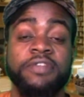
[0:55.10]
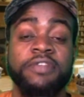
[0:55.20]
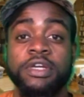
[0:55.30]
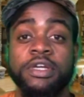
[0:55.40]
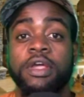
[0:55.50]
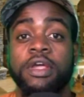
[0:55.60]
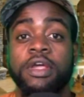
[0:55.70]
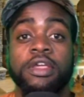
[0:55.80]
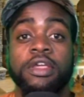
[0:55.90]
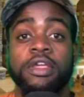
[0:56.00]
You know,
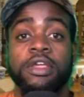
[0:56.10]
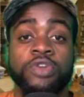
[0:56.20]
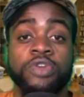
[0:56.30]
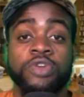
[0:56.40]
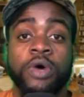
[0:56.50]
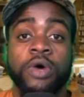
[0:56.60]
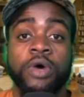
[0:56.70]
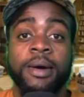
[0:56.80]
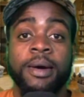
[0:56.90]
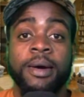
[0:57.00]
so Mumbai
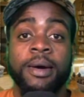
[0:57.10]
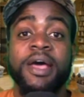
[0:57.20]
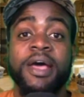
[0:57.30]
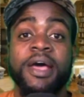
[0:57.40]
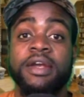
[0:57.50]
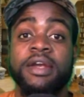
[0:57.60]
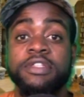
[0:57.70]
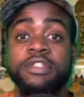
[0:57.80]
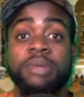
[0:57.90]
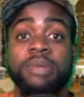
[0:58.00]
Indians, you know, batting
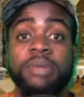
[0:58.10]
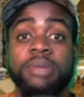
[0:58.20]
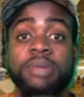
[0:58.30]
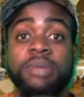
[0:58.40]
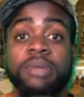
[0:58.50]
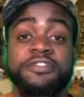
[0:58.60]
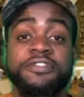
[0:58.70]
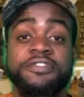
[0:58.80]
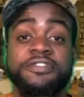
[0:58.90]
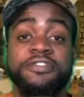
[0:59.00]
first, you know,
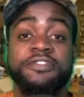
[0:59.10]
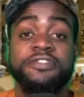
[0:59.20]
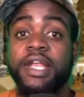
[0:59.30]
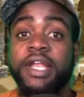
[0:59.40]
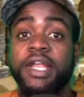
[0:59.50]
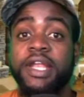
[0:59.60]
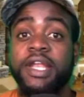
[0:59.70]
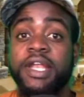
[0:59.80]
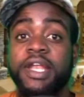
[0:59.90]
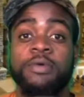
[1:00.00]
they
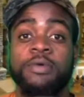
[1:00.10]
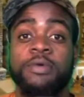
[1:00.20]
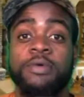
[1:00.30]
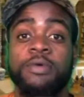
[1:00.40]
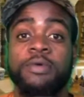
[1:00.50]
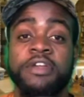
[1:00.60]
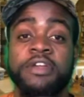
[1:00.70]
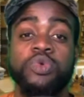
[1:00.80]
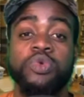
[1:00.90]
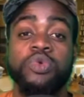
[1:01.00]
made
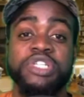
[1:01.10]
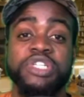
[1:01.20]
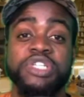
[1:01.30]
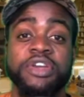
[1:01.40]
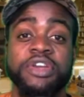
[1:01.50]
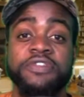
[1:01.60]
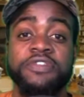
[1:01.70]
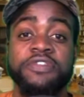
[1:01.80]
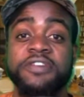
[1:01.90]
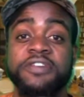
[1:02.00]
234 for
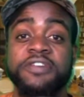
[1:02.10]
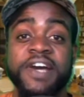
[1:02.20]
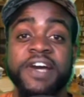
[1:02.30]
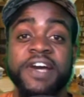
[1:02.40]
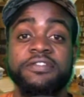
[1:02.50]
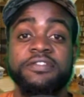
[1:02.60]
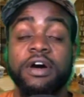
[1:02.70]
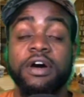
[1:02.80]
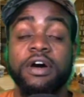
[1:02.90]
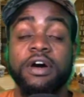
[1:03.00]
five of their 20
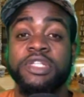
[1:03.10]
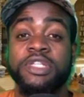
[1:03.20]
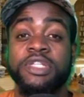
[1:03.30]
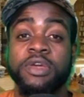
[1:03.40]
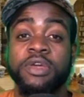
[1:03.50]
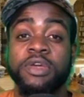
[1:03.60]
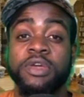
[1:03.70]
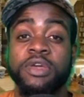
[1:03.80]
overs, you know, a very